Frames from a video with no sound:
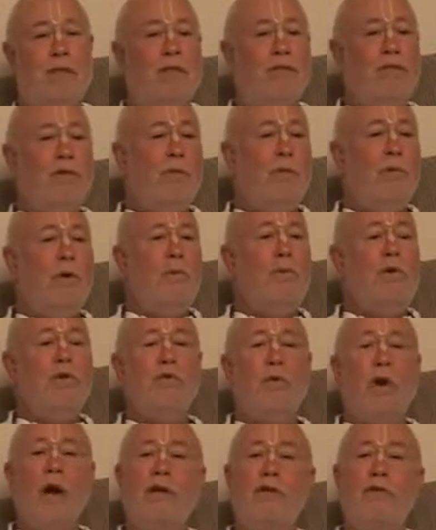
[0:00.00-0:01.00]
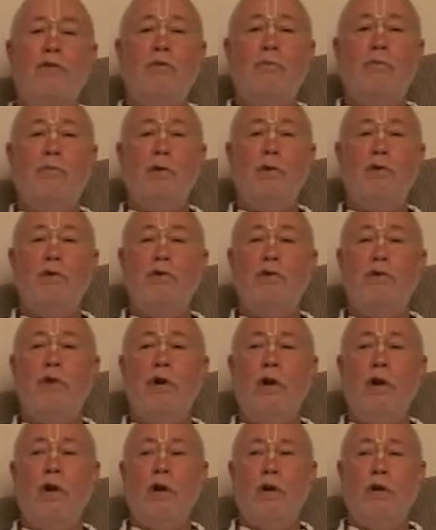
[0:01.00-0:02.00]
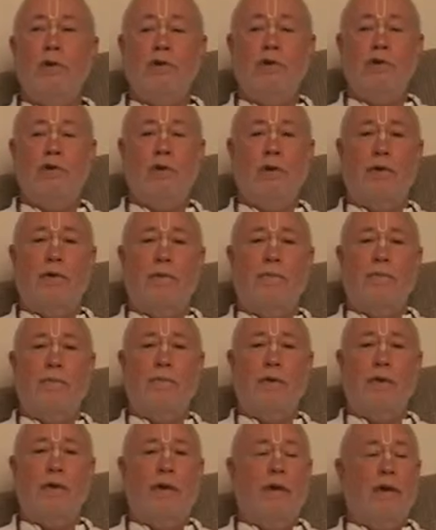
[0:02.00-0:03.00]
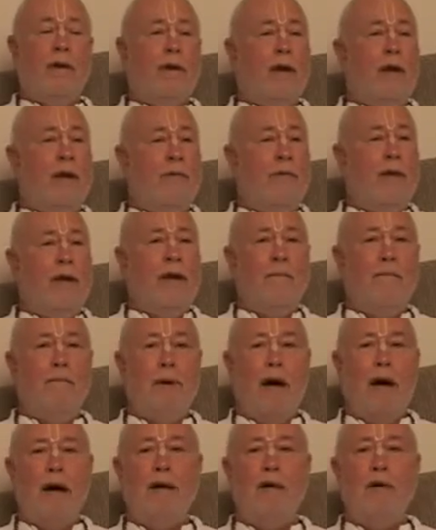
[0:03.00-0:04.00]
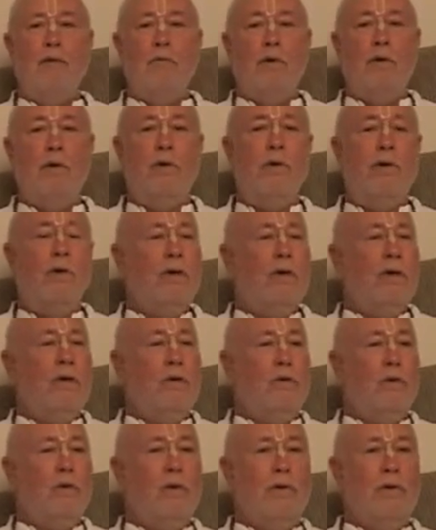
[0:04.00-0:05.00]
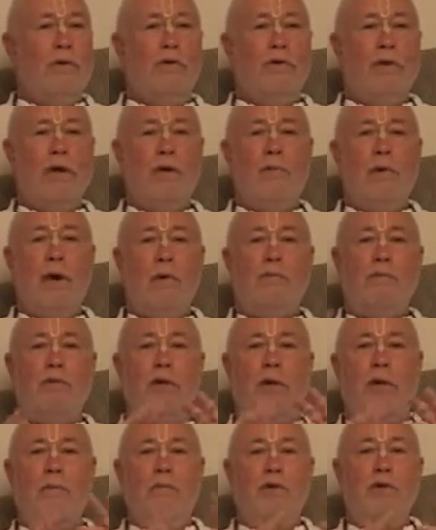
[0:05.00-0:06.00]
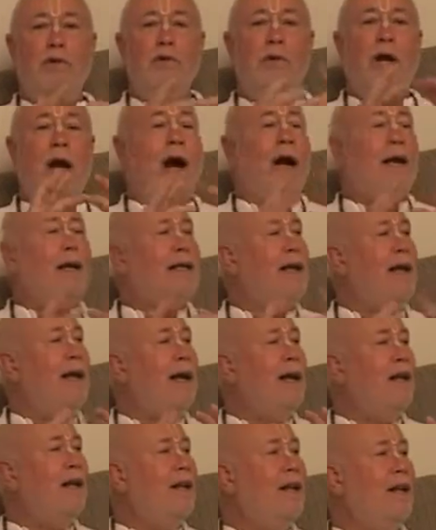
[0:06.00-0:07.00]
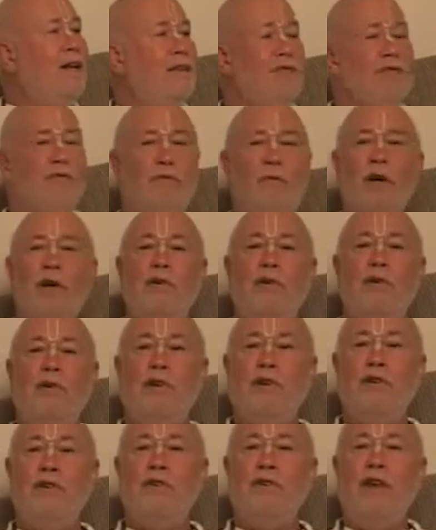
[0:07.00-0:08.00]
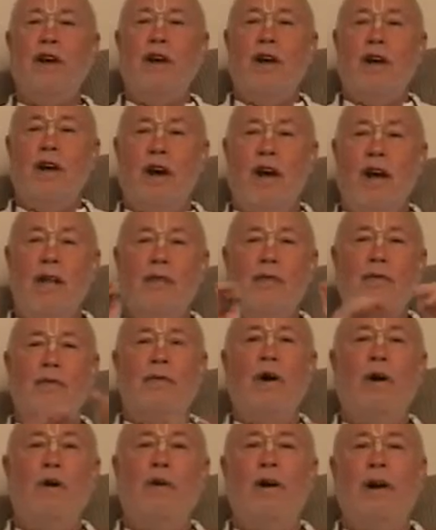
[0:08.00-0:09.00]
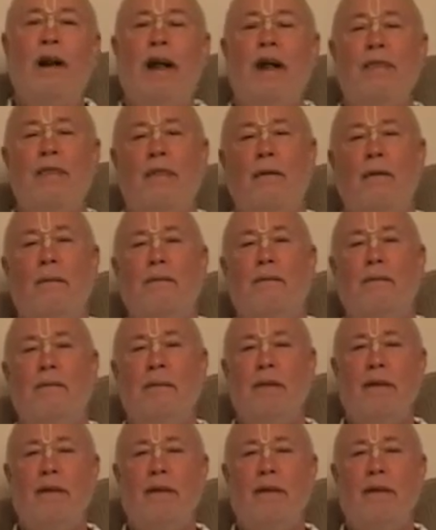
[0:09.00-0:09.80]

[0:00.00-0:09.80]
Someone will try to approach Krishna, and then Maya will dream up some new cocktail of weirdness and throw it at them.